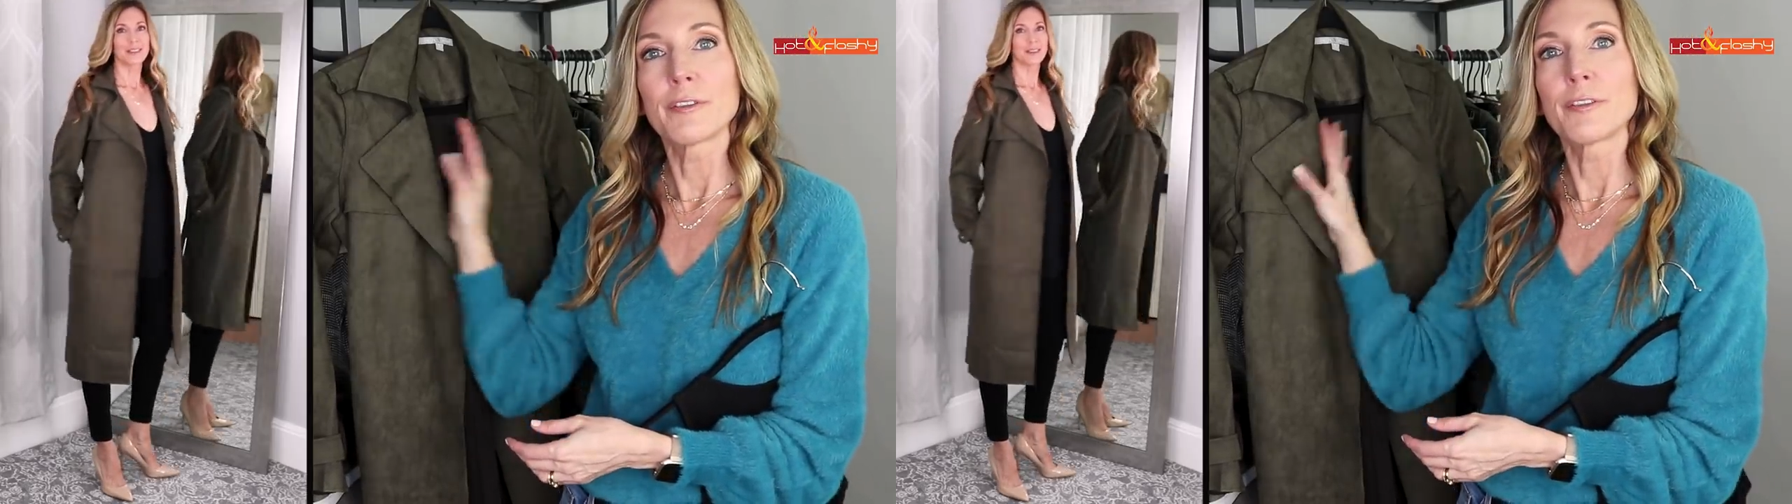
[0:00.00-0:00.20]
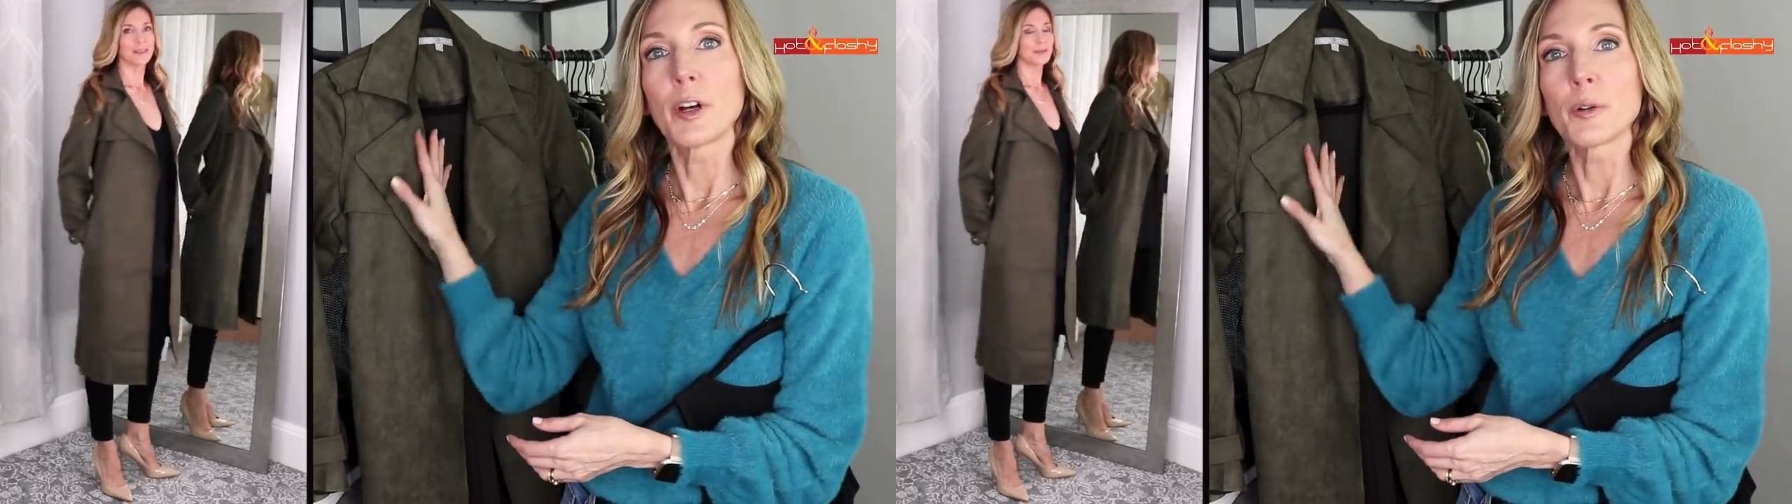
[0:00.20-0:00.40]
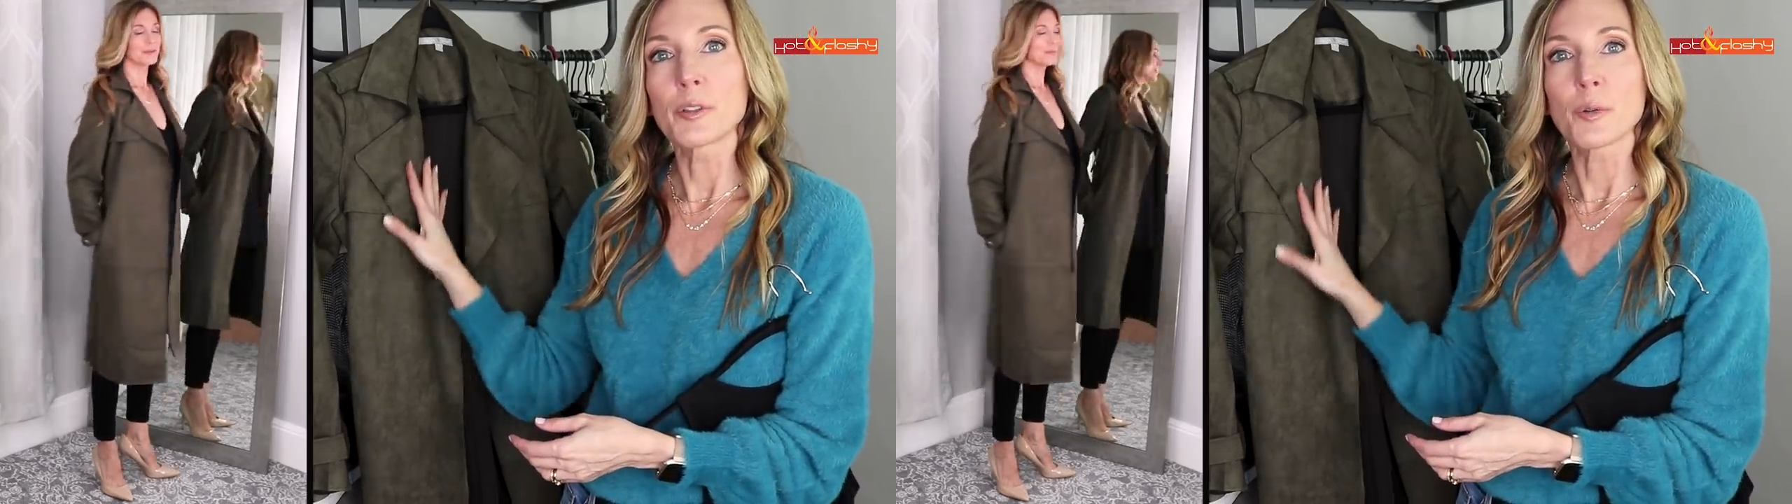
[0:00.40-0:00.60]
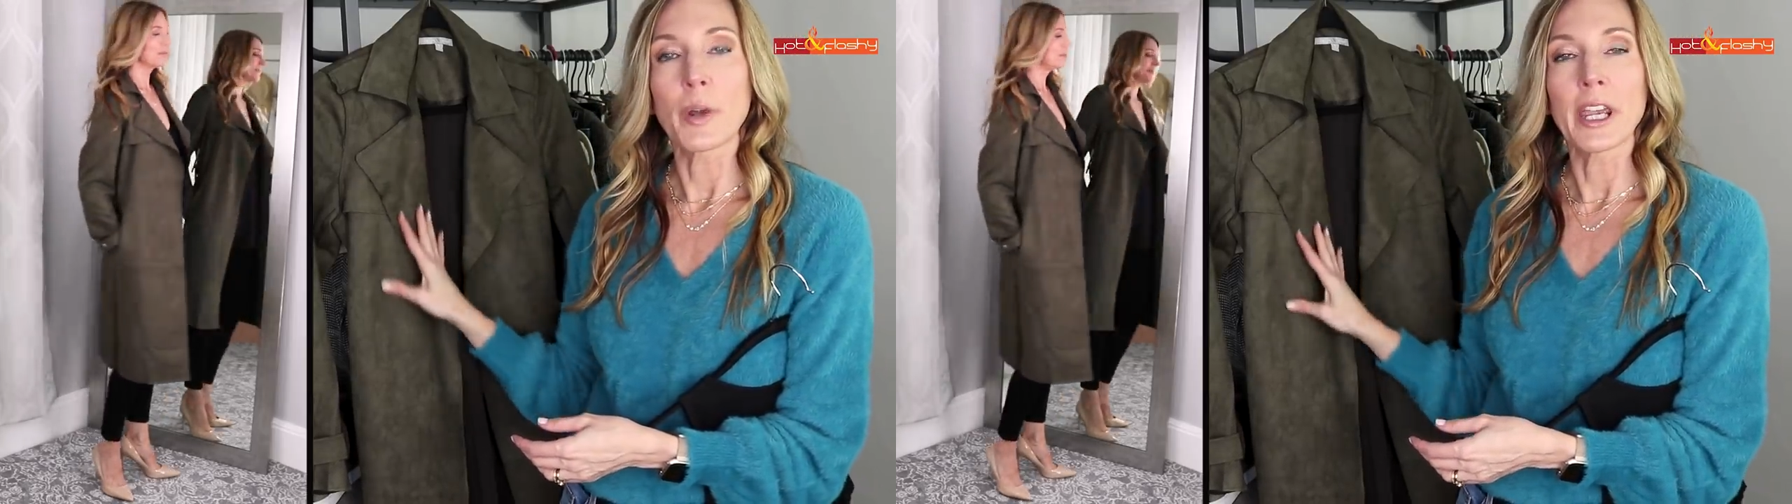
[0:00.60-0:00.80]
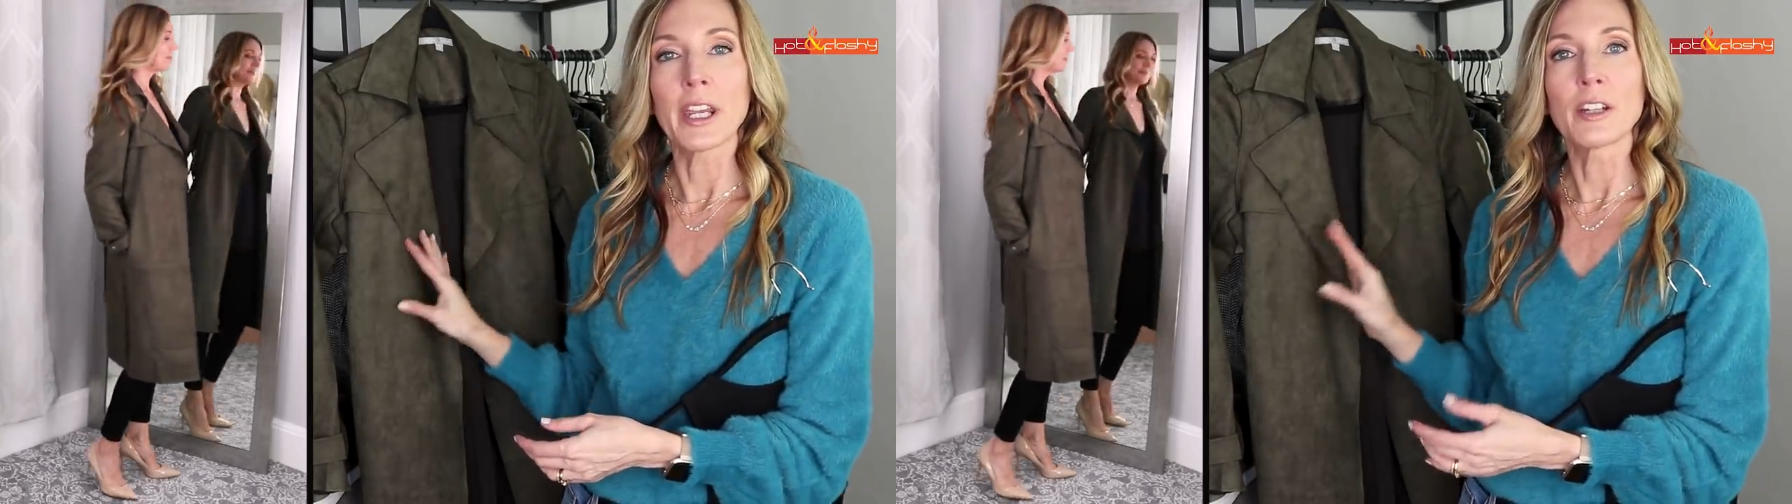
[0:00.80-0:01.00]
faux
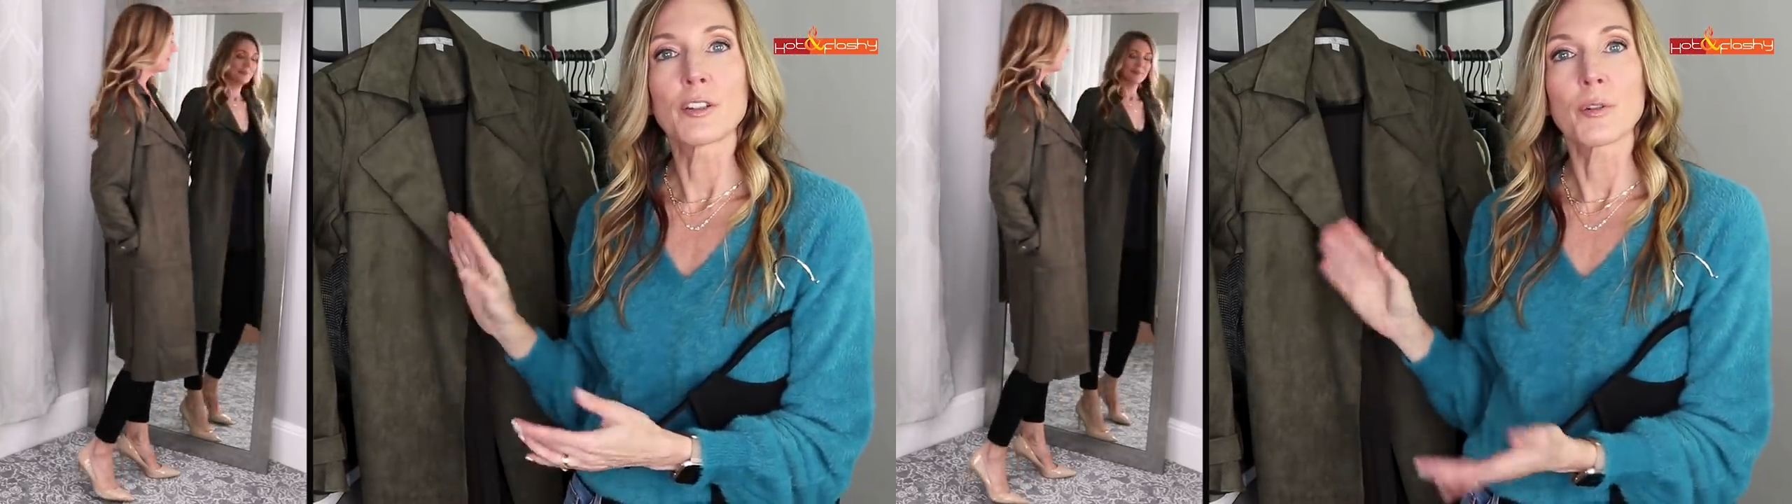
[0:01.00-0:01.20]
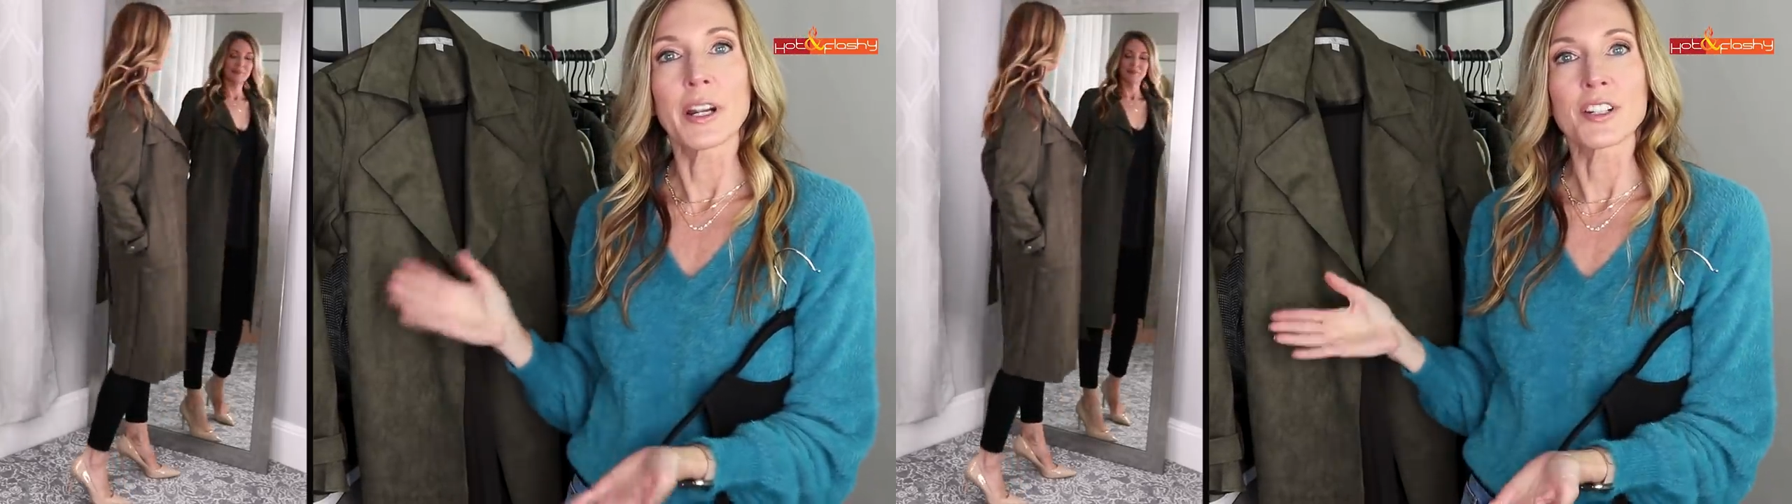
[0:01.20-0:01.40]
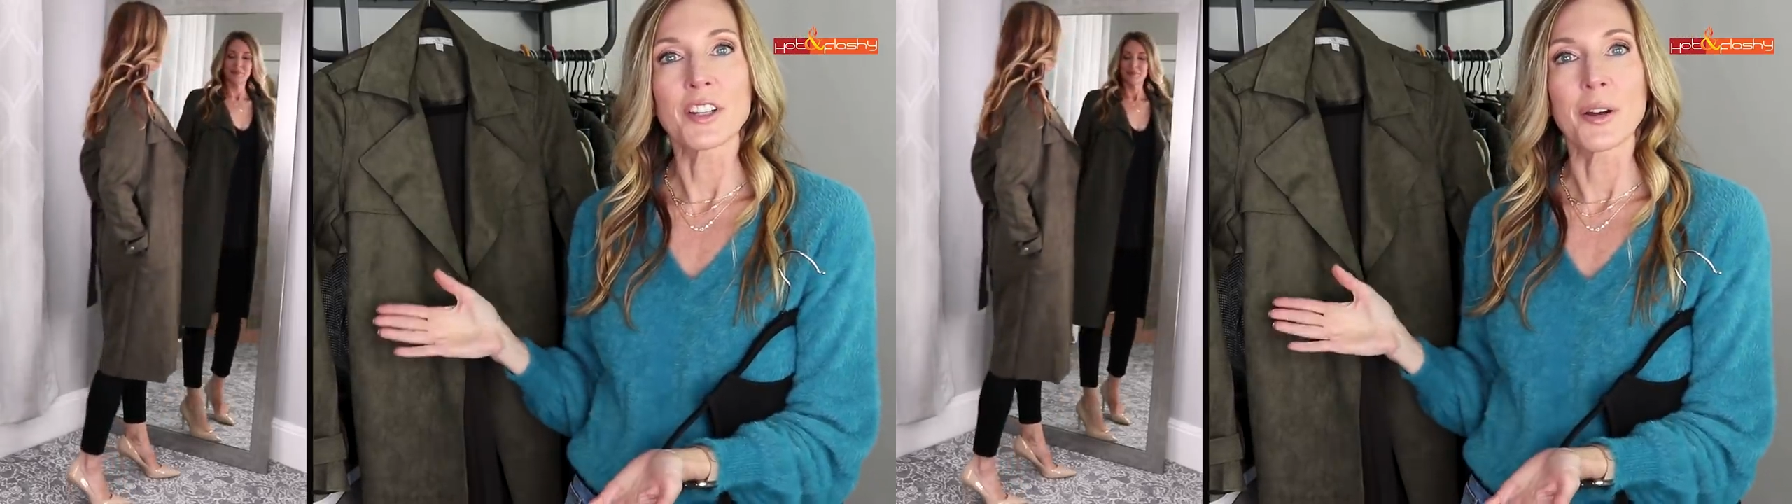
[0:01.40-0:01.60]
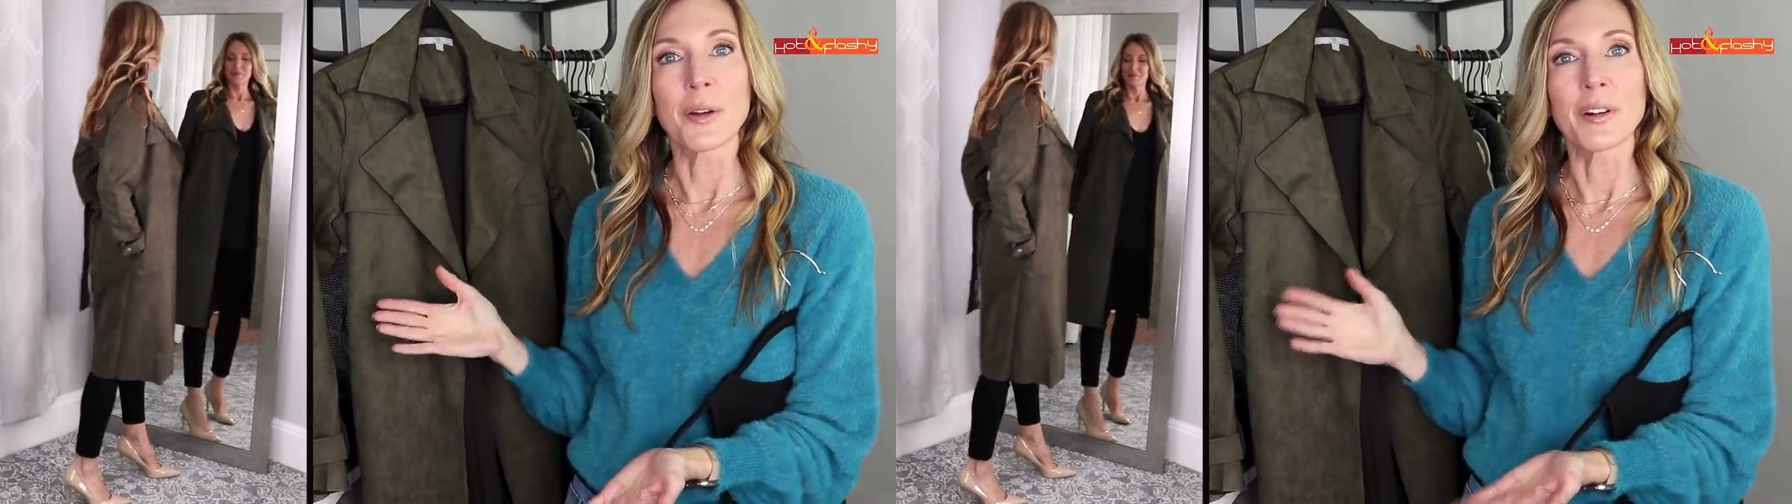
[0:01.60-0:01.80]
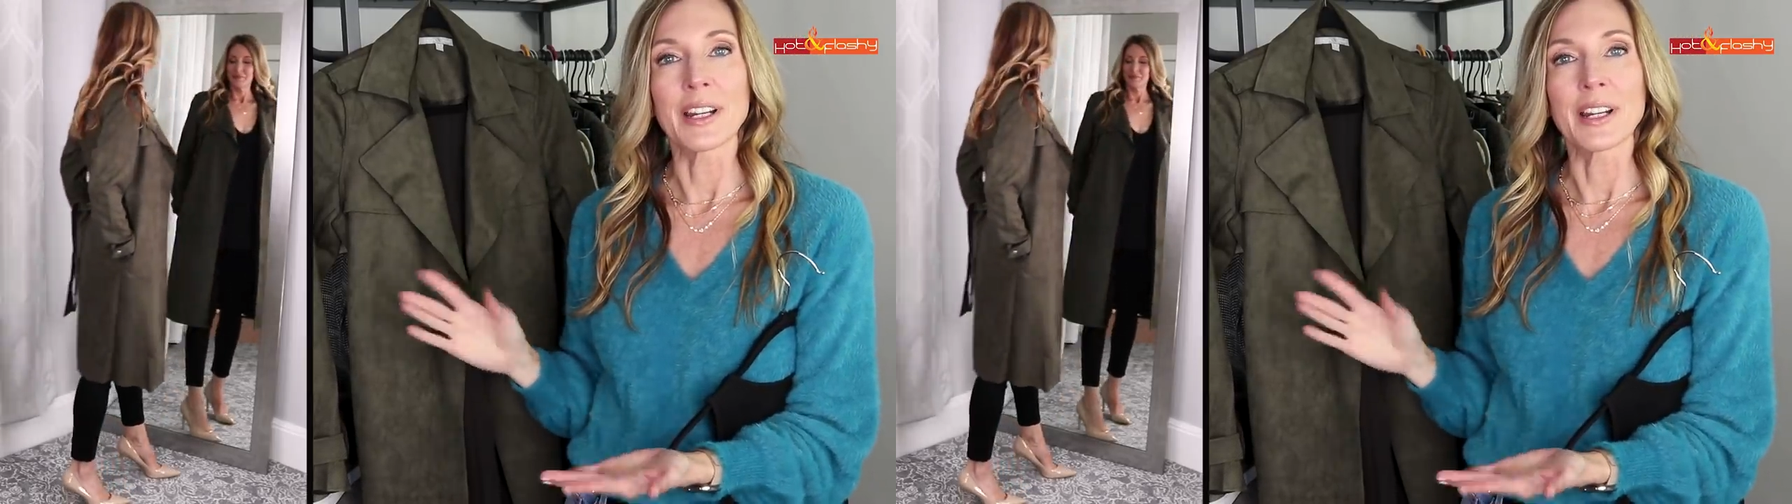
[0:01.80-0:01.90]
suede trench coat.